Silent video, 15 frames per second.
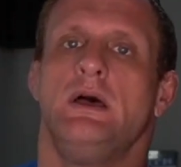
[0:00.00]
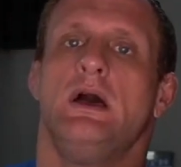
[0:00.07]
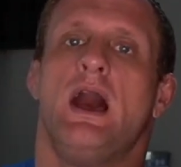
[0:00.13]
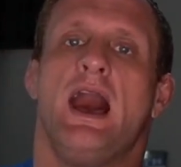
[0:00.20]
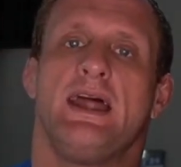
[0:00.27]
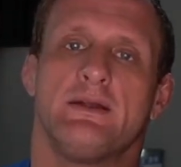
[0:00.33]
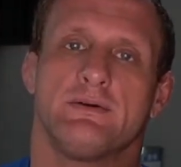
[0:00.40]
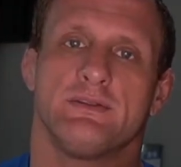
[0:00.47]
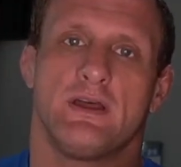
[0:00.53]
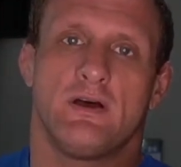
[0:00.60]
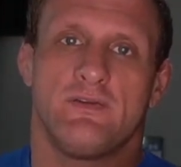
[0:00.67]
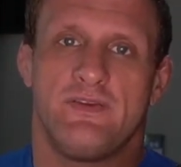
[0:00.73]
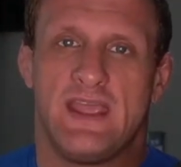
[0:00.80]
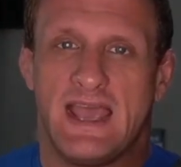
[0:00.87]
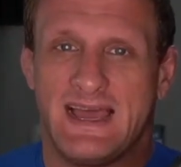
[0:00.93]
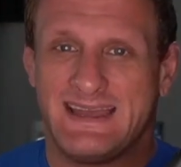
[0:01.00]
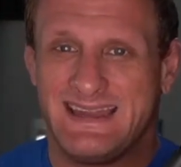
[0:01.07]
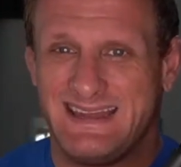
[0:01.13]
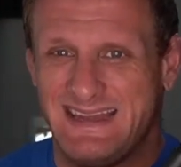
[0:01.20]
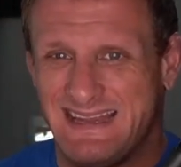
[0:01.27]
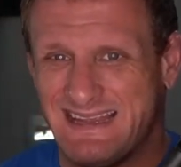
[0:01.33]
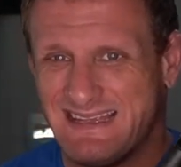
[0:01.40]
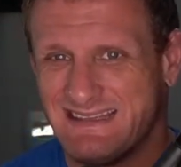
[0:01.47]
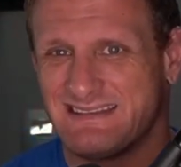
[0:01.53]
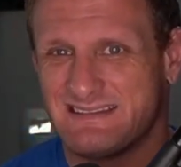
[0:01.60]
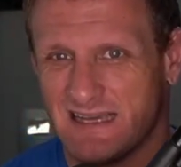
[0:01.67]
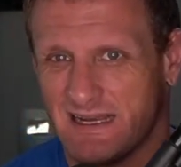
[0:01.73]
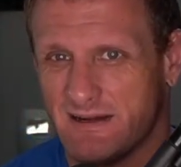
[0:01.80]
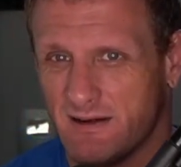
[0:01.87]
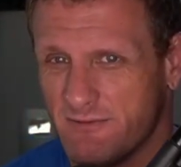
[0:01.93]
I don't know if he had any
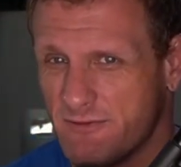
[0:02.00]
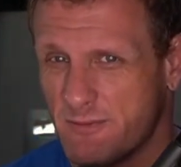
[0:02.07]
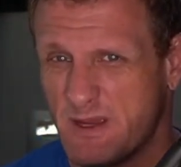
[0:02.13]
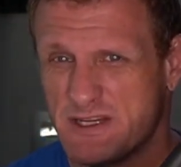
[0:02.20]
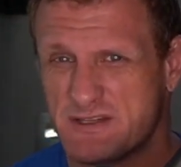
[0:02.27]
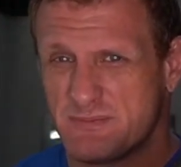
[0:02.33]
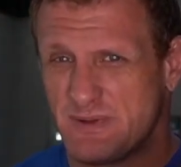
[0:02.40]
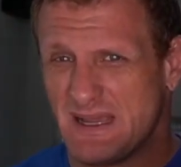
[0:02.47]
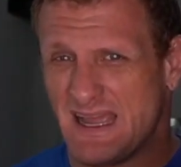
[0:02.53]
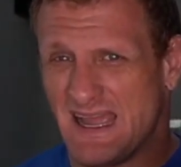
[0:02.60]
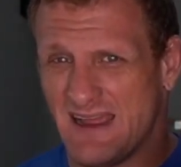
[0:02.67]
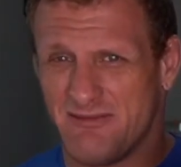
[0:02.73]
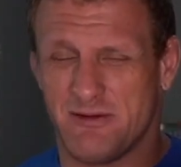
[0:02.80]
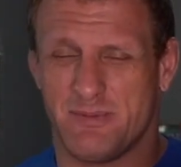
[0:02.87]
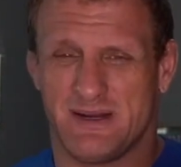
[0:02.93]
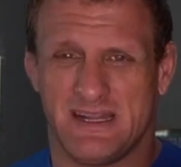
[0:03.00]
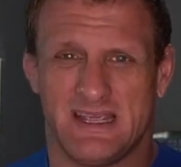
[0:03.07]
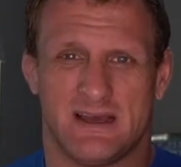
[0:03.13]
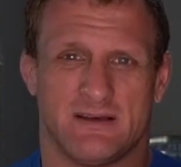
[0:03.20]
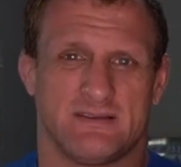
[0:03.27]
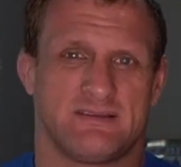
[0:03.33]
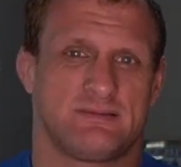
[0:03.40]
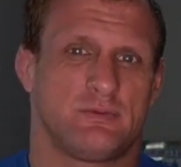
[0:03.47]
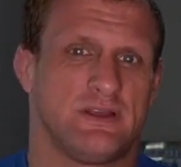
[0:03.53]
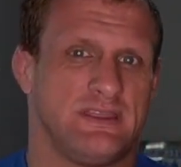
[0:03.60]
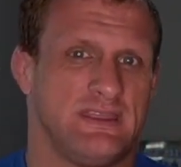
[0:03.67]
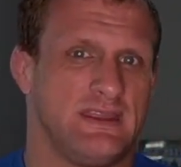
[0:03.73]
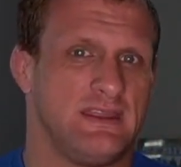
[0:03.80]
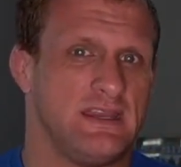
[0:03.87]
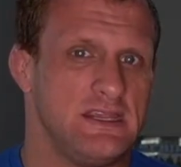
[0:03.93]
insider information, but everybody else
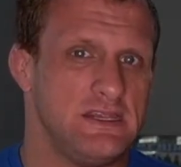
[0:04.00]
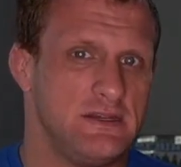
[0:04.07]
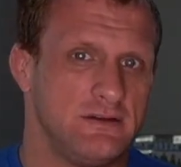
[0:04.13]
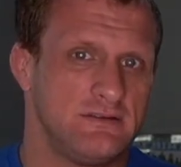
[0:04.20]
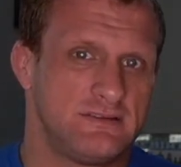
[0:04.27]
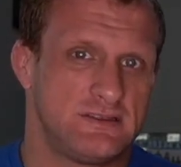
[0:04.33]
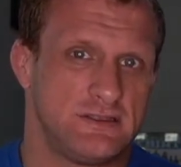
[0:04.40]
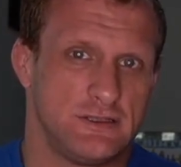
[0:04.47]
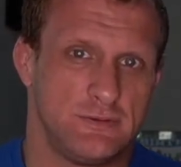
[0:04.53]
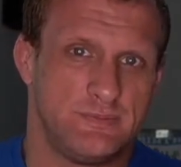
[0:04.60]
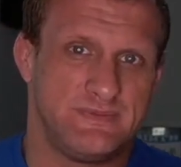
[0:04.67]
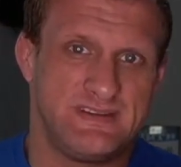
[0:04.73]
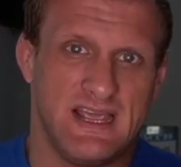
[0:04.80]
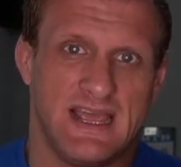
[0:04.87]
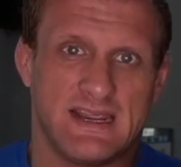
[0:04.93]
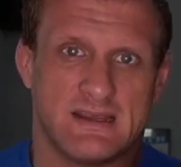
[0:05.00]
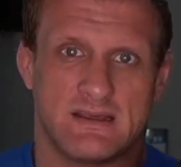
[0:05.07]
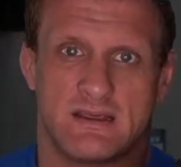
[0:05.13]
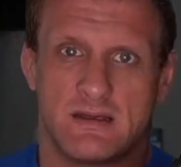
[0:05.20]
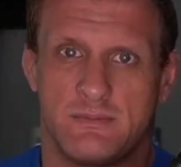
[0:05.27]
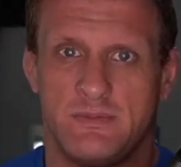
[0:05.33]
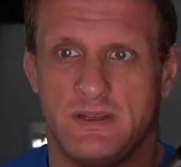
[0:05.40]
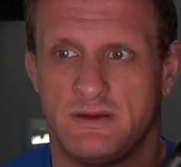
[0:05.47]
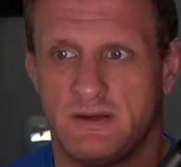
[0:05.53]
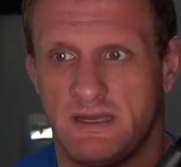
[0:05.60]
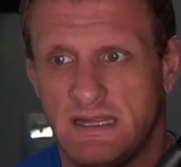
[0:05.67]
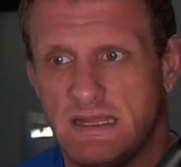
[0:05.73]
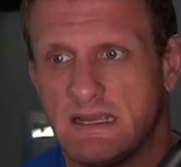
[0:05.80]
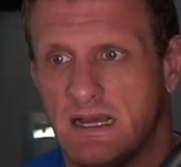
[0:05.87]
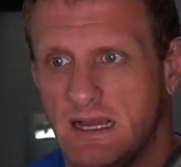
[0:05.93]
within the YouTube tech
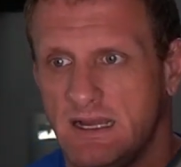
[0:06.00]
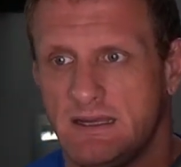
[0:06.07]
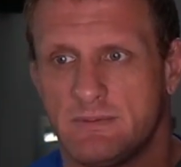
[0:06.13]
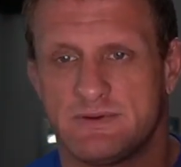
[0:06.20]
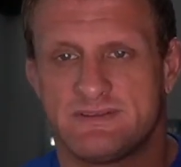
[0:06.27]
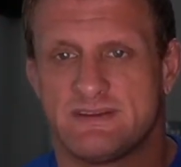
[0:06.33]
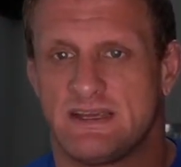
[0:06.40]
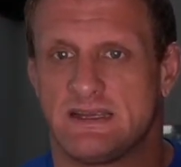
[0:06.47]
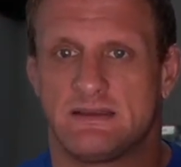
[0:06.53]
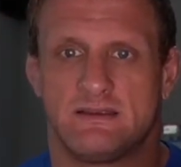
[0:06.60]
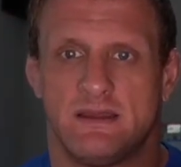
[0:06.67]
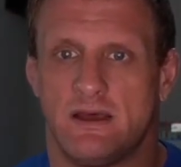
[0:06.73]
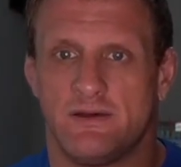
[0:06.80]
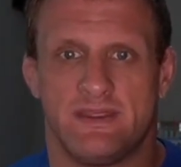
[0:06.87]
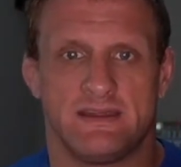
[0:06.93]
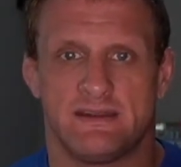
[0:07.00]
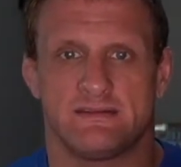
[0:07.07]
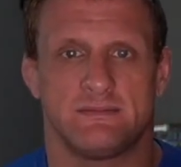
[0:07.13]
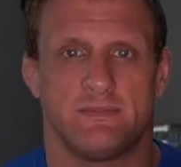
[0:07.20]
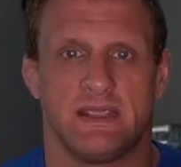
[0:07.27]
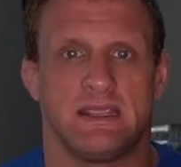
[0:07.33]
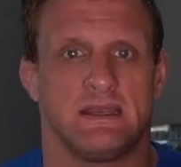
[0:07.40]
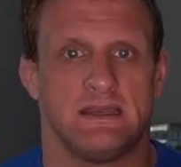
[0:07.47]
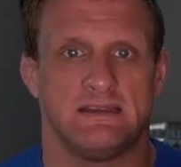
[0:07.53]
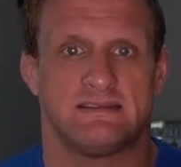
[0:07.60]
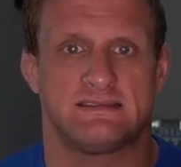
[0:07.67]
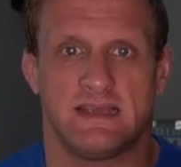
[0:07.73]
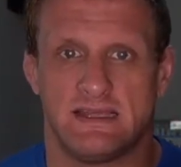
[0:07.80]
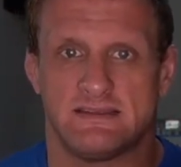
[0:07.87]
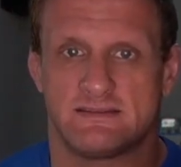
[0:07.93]
community kind of was like, no, that doesn't make any
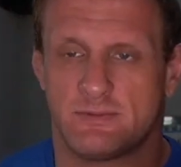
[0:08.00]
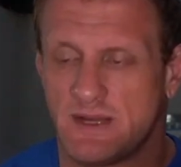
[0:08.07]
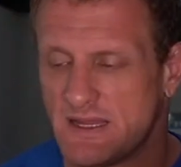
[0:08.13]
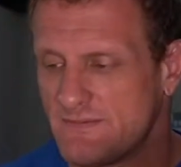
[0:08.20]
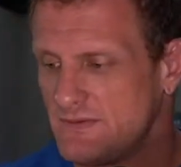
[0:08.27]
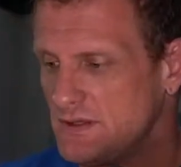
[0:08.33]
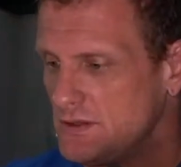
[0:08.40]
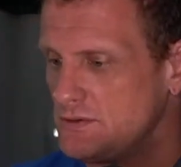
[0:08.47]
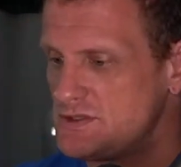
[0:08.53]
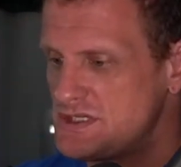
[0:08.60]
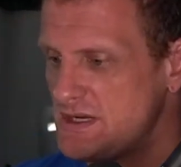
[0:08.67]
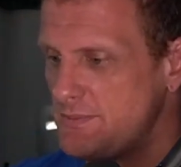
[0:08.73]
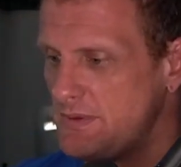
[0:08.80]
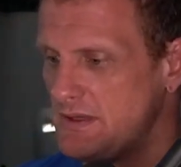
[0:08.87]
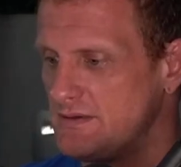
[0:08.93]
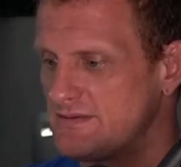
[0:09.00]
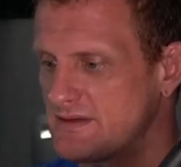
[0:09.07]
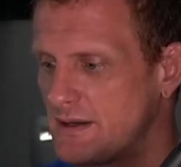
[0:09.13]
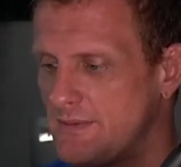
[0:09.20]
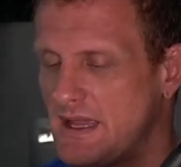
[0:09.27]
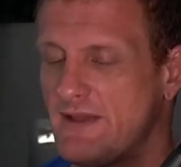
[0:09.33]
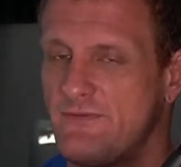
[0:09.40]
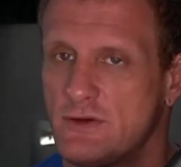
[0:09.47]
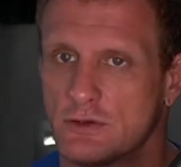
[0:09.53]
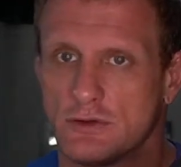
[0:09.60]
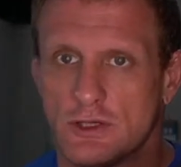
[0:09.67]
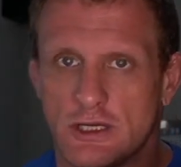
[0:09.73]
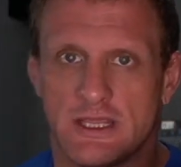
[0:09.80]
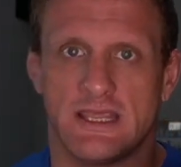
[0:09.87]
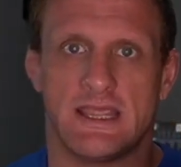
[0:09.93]
sense. We have new GPUs coming. If you're
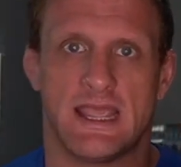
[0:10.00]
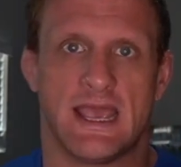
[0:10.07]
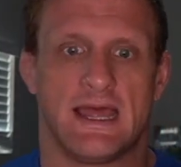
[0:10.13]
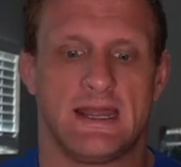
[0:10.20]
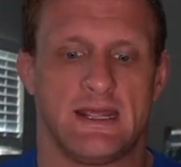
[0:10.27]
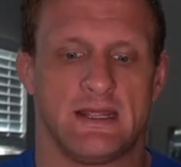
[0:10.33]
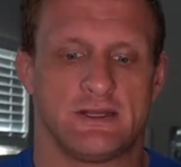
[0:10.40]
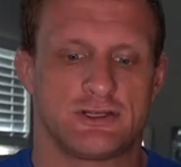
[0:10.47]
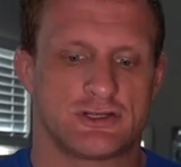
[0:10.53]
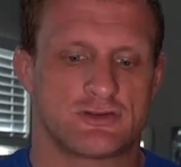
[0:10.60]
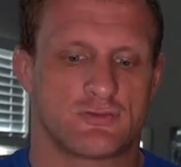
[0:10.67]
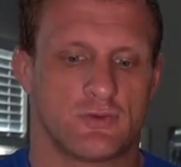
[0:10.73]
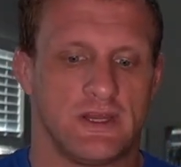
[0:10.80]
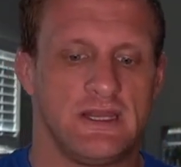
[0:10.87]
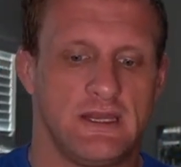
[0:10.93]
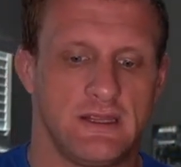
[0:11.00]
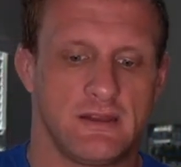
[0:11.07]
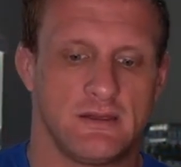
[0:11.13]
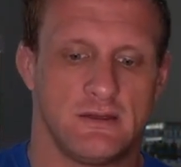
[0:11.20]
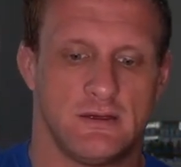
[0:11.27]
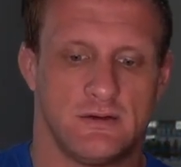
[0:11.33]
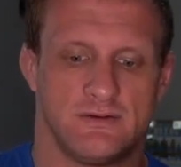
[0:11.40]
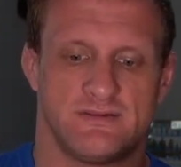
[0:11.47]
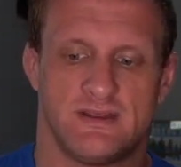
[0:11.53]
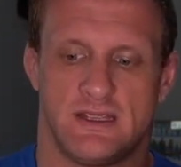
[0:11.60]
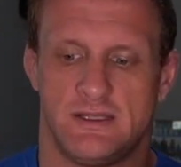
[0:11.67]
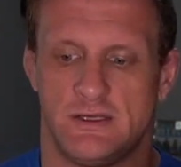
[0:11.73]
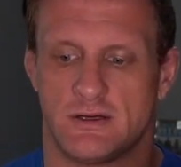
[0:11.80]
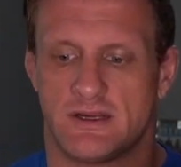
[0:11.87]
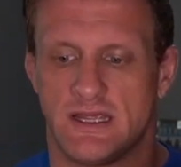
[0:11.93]
looking at it and just reading the news
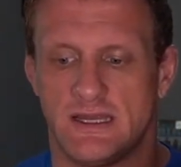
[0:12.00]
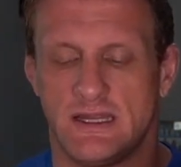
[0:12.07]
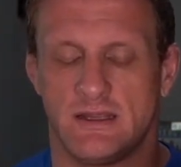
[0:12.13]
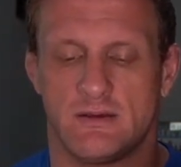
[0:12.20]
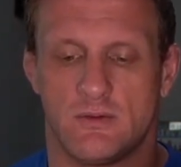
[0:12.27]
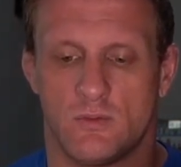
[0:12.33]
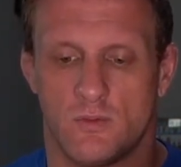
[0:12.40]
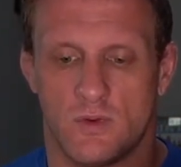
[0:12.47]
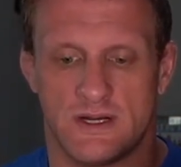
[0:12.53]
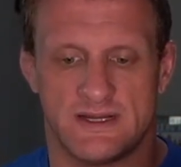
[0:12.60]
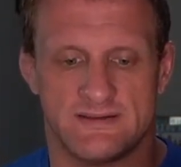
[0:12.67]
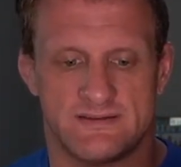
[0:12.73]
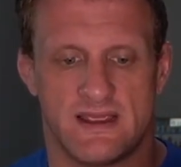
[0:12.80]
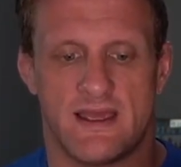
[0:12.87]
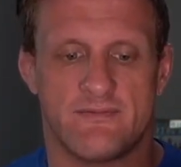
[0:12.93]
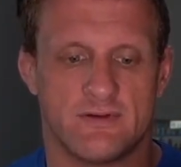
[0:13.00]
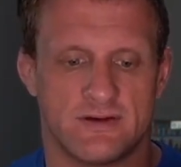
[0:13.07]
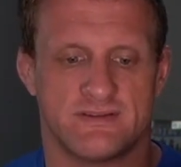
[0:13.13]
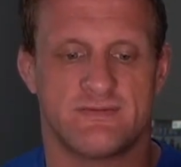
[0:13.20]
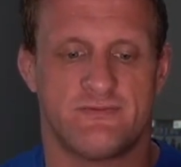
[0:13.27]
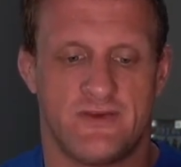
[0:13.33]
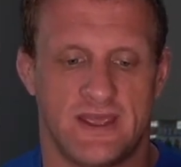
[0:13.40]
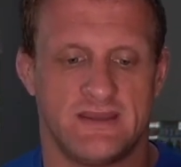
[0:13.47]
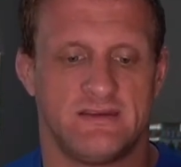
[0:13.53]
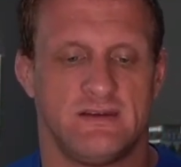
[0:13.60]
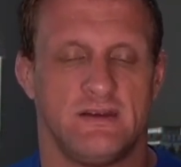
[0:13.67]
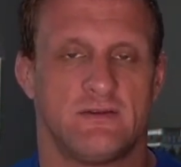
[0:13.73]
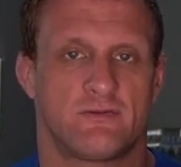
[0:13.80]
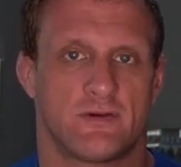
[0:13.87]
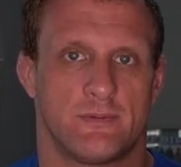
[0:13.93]
and you're getting what is ever is fed to
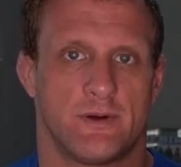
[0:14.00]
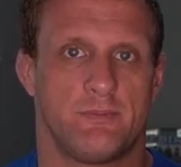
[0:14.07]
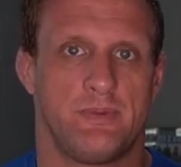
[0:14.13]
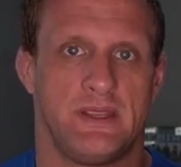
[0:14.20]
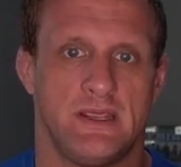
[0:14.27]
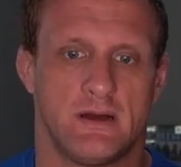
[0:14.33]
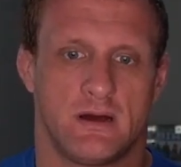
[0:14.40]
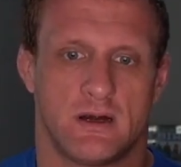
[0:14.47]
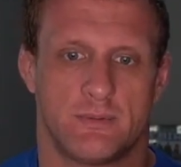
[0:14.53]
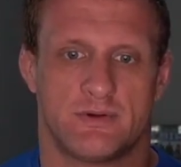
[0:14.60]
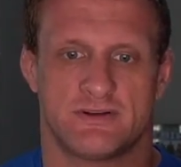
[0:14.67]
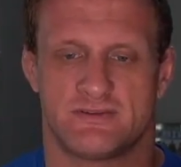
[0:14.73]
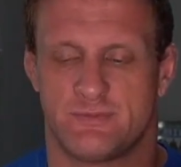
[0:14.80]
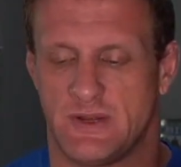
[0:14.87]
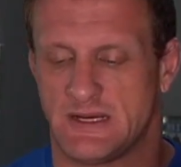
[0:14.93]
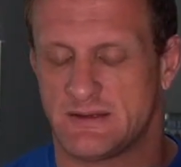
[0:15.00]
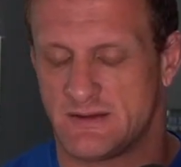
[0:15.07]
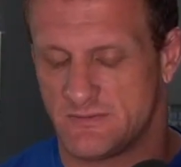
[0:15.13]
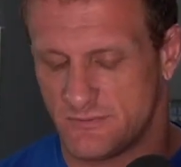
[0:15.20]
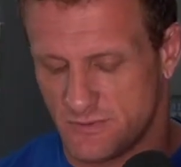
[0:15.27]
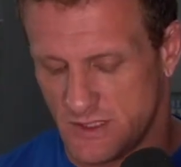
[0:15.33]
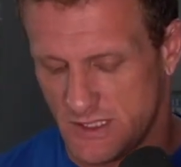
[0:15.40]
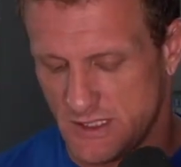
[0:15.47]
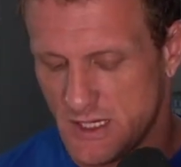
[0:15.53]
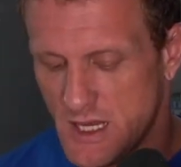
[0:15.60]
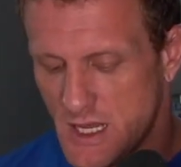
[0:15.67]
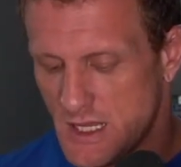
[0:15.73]
you from a PR perspective, right?